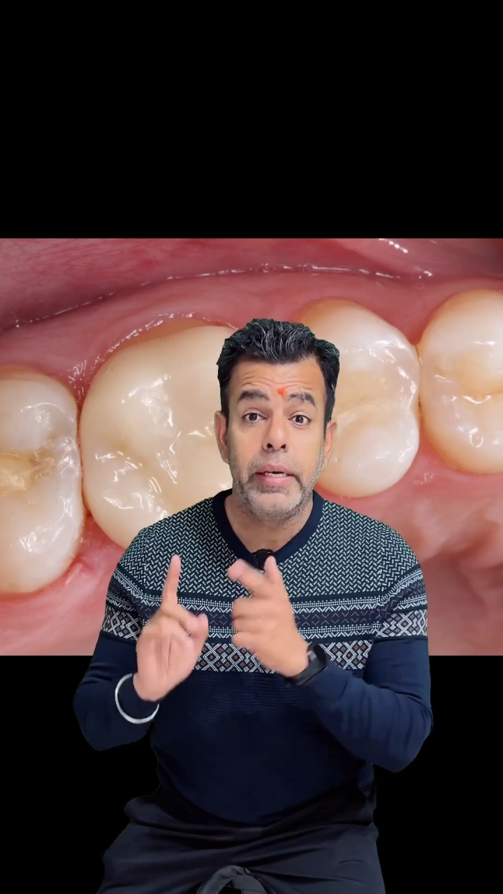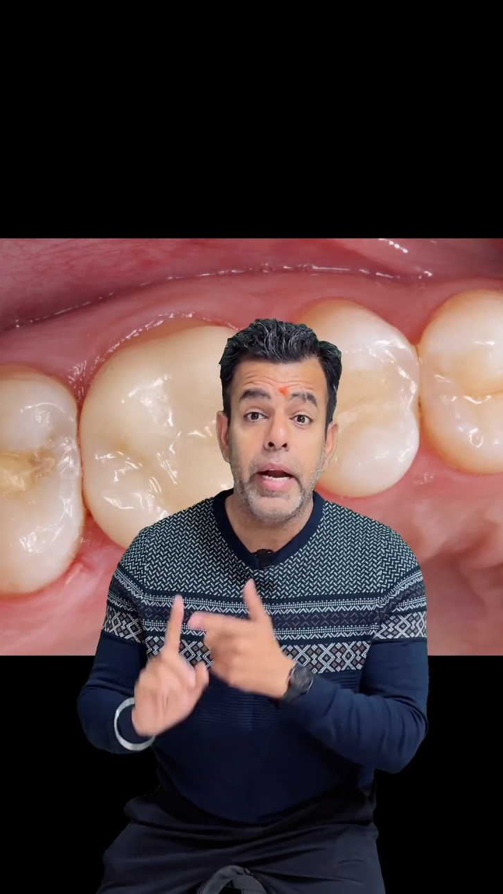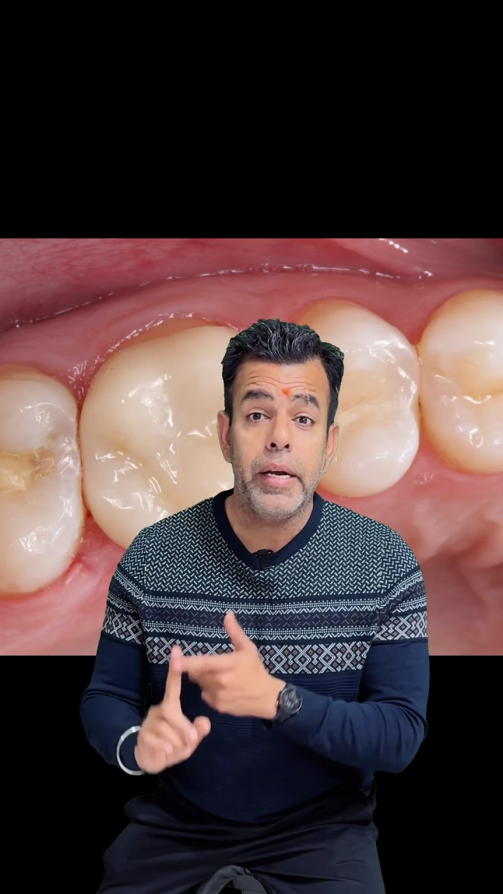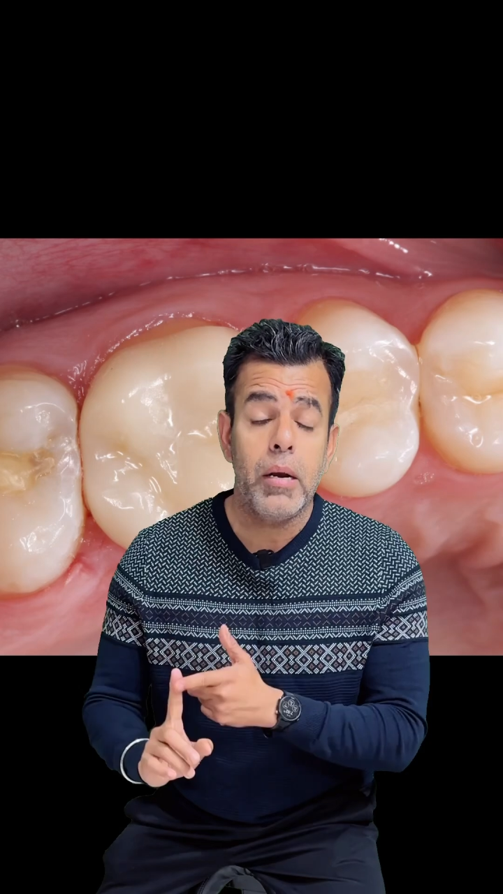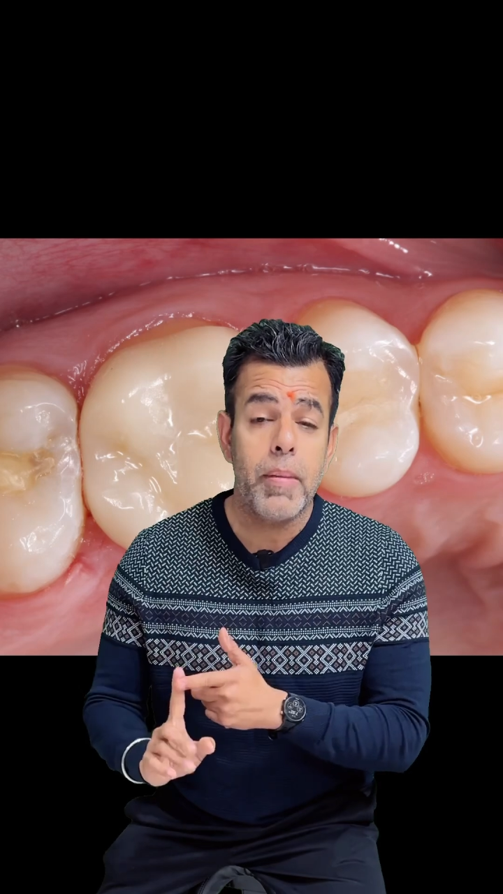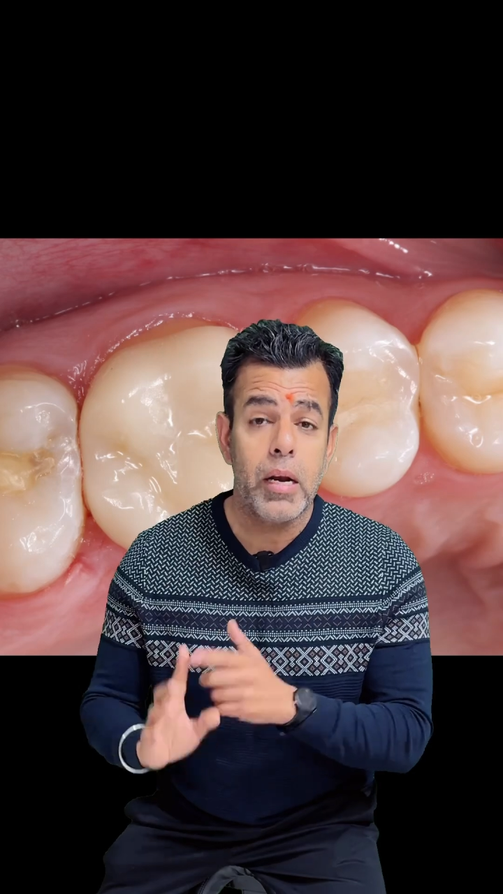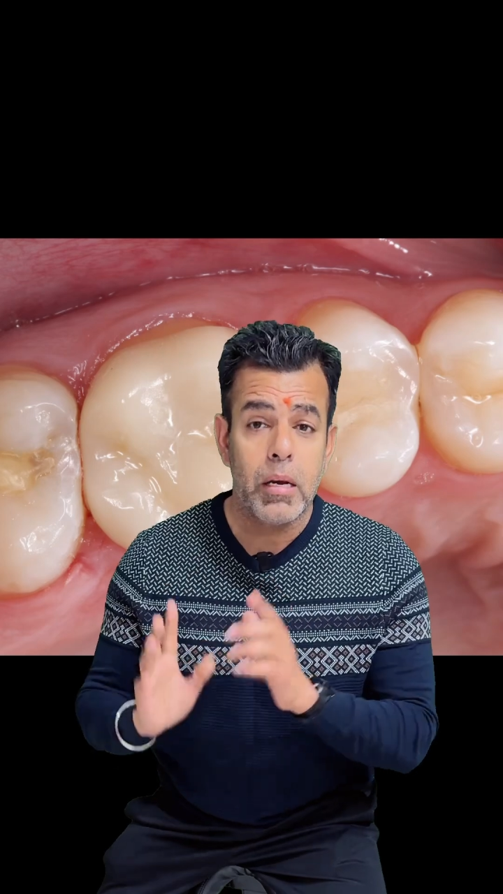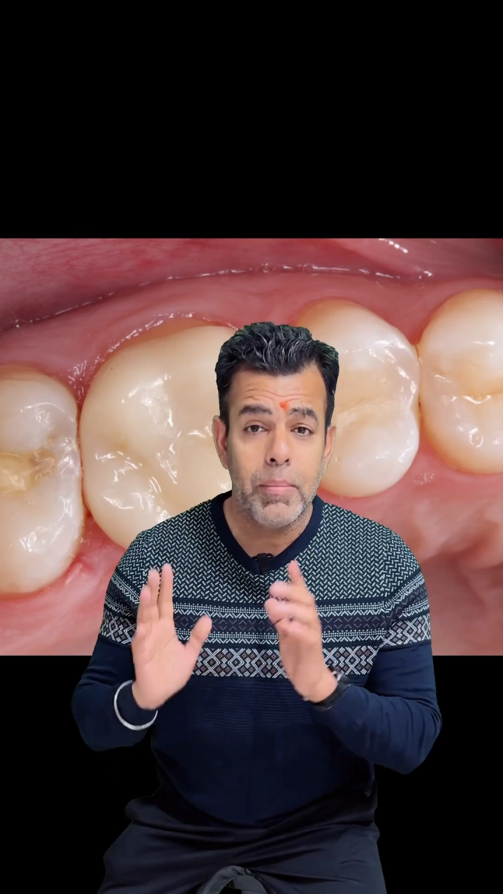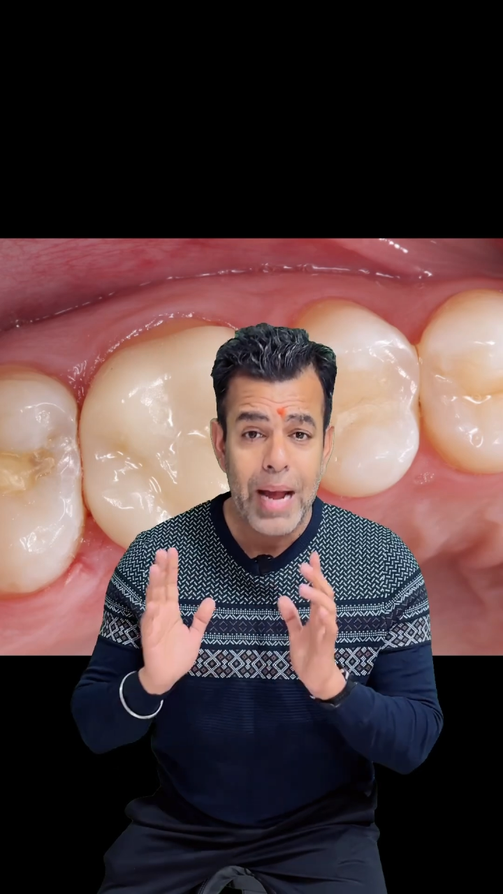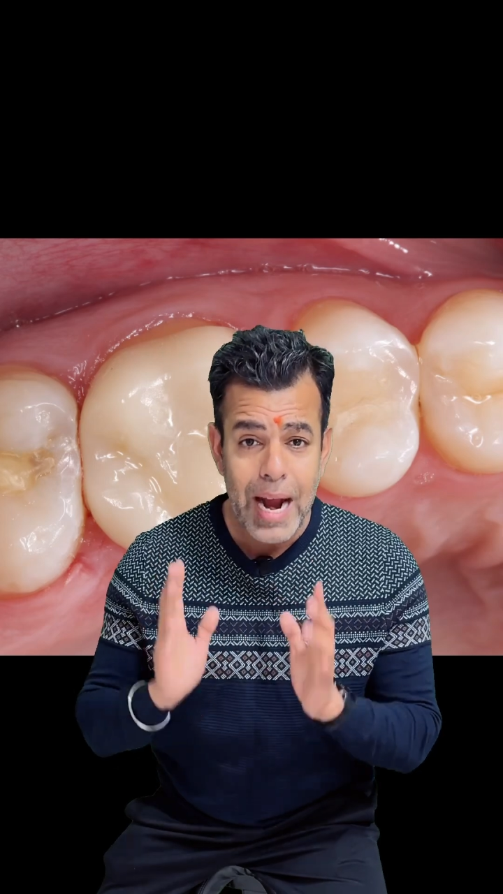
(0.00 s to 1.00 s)
dental
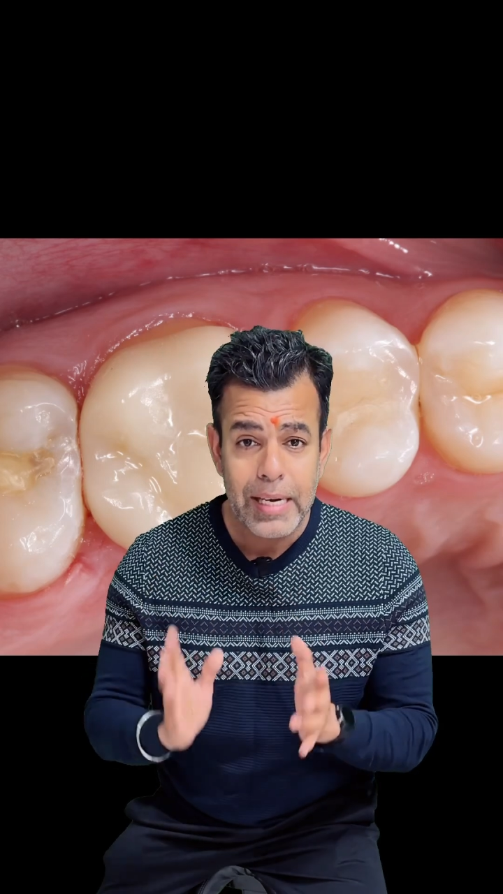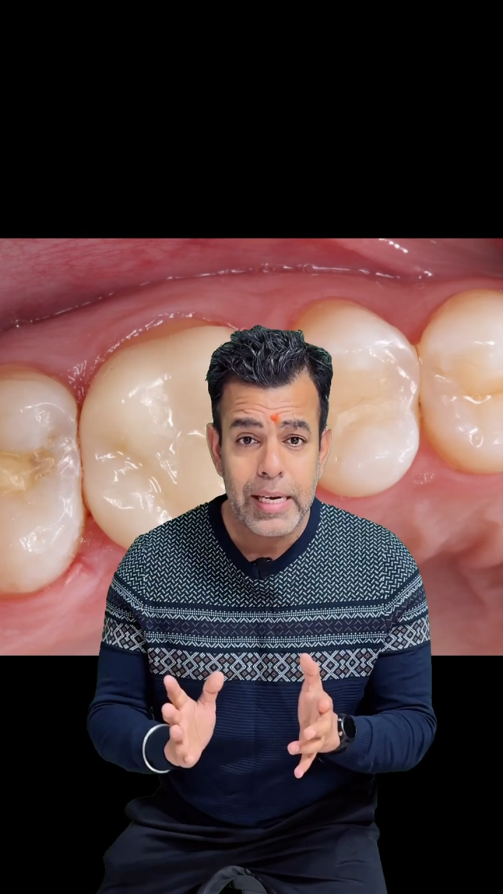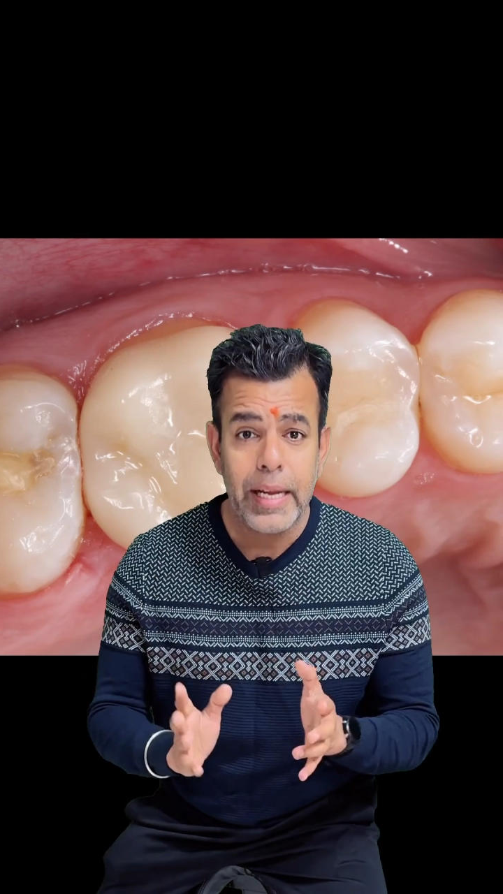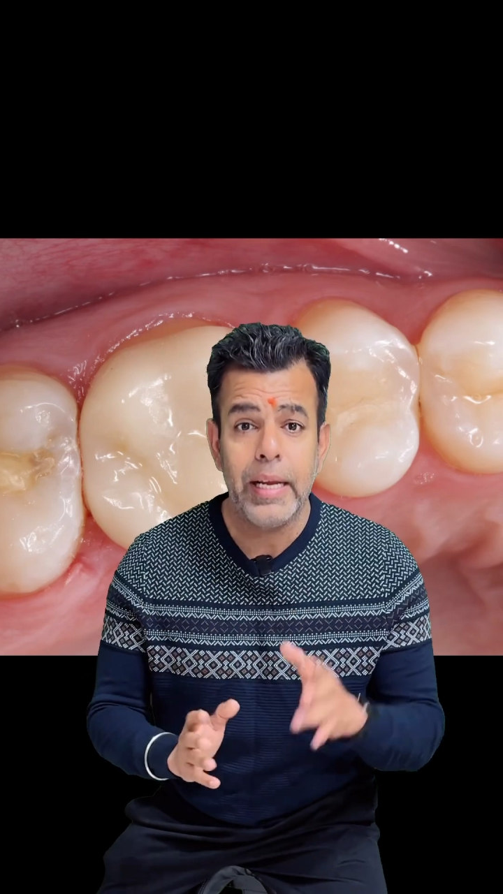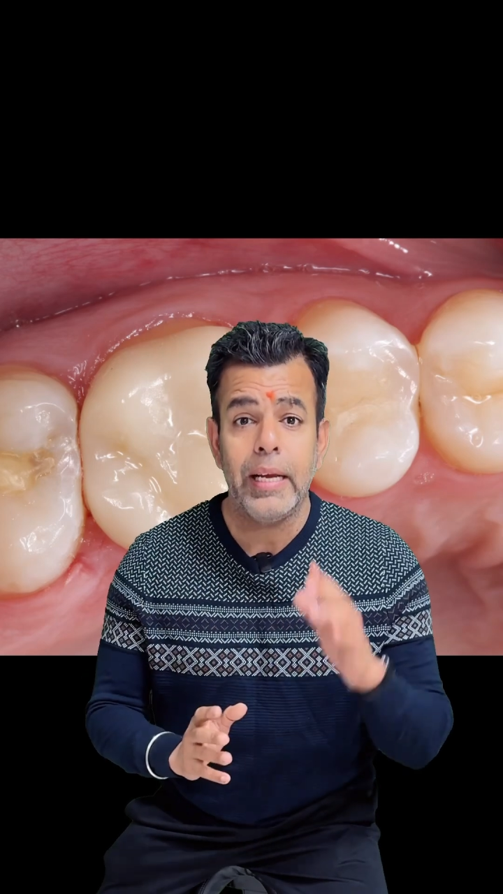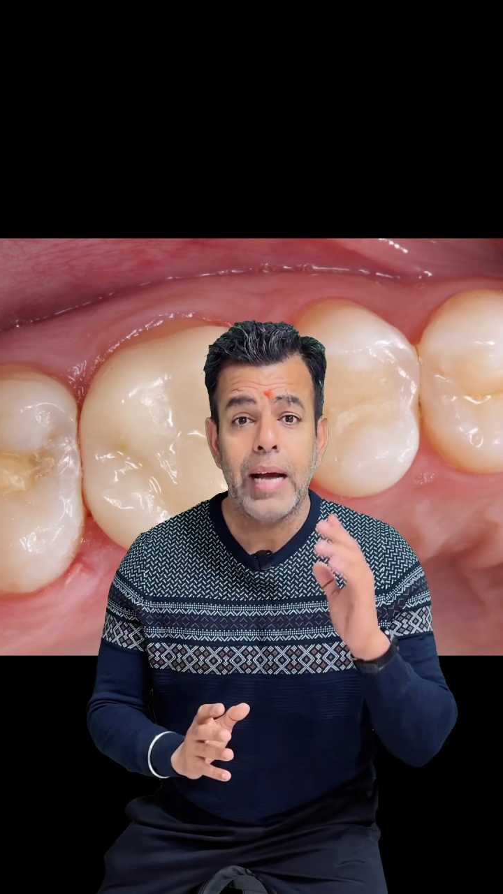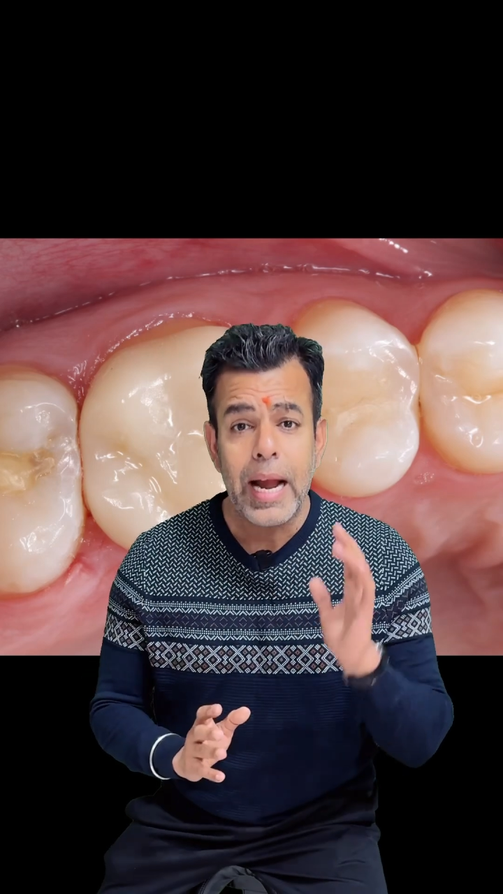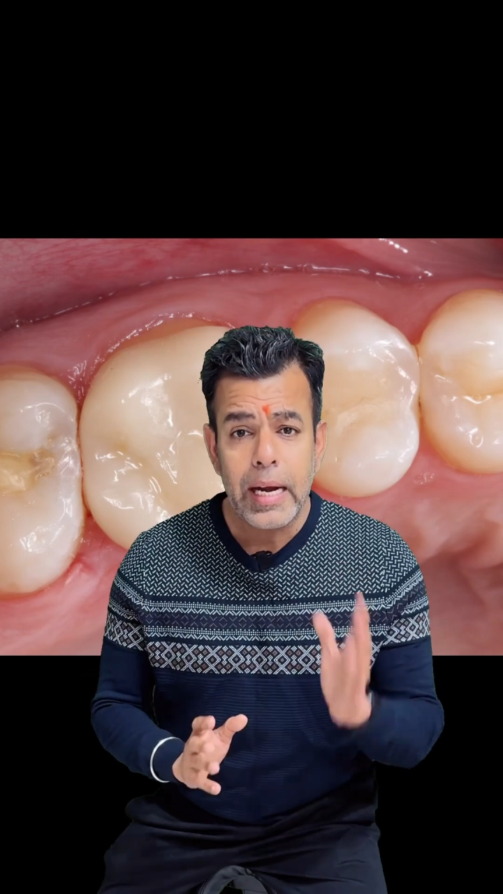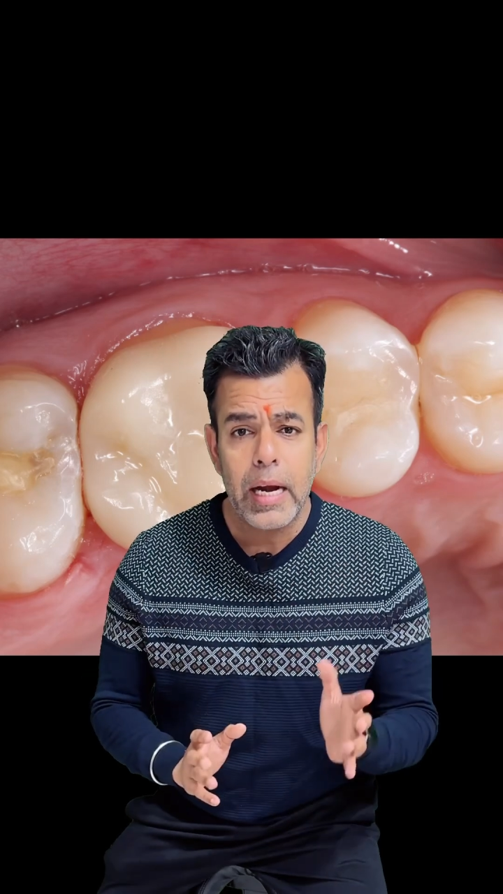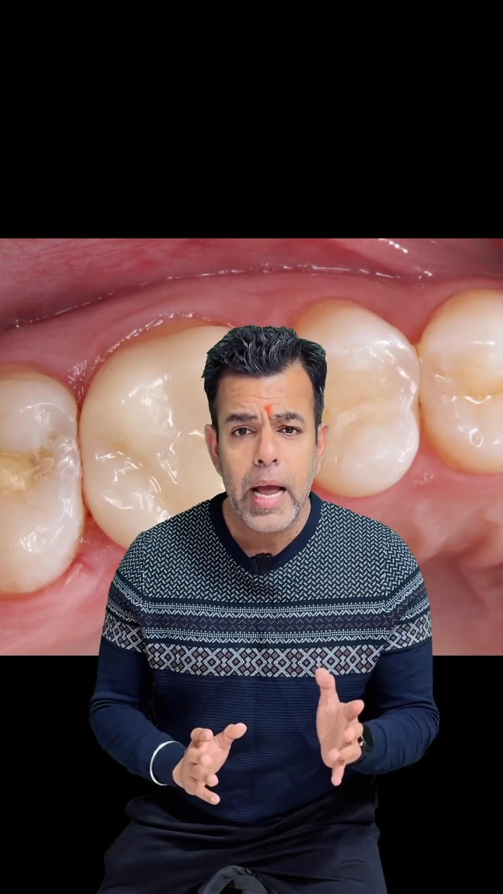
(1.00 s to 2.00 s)
amalgam handling
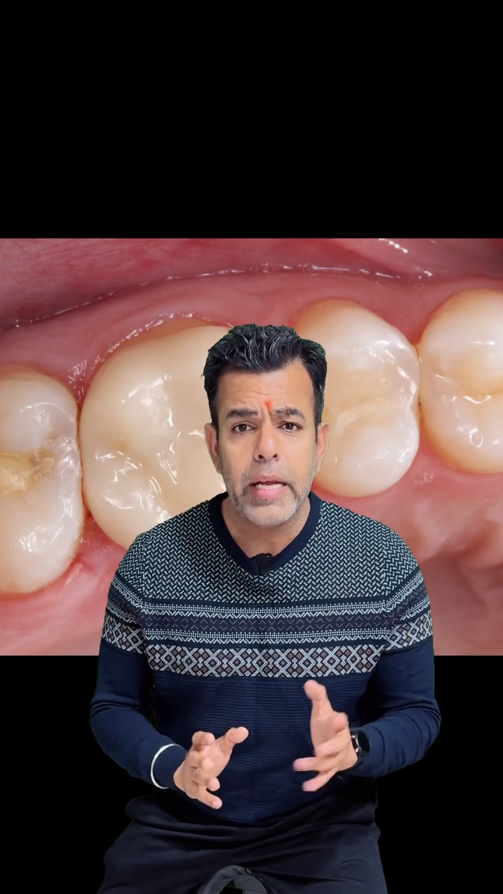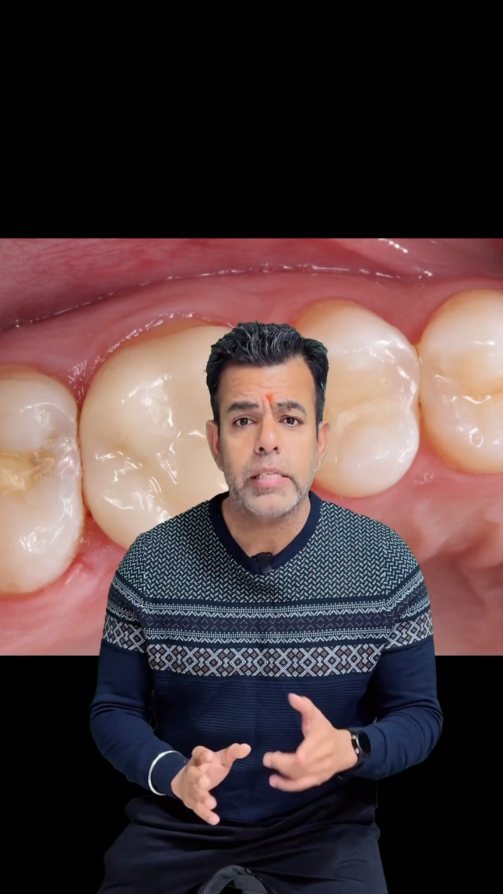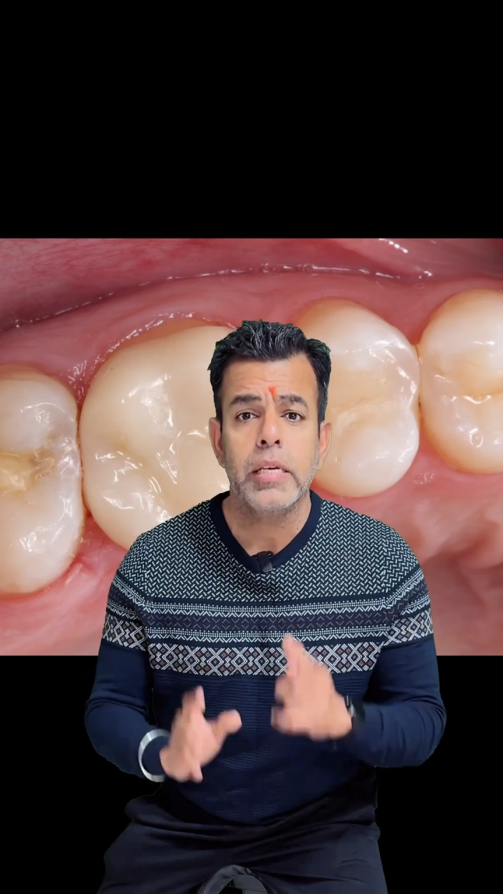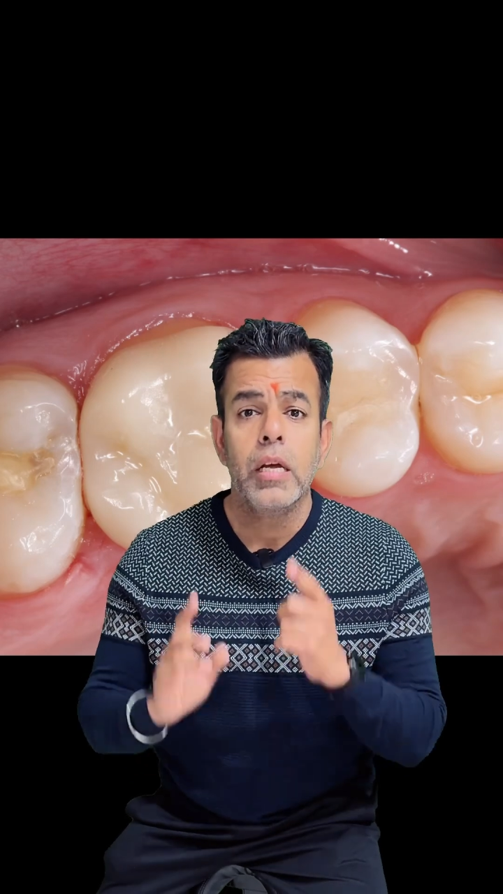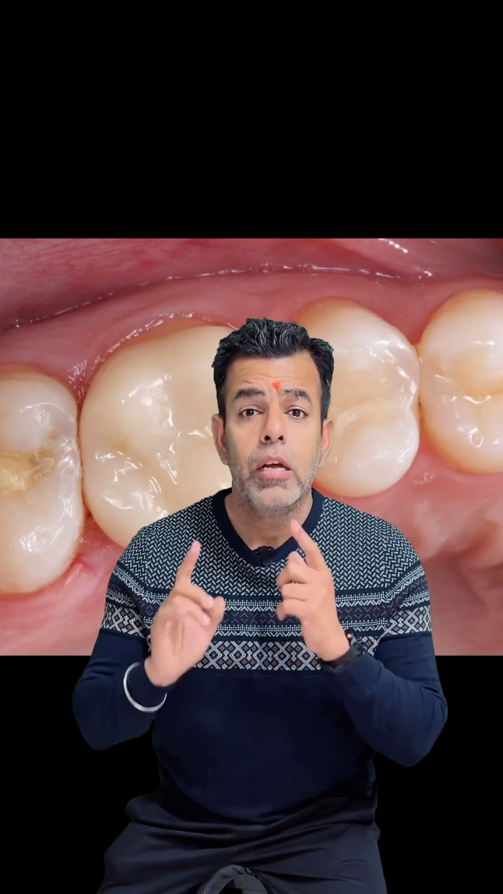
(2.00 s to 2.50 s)
guidelines,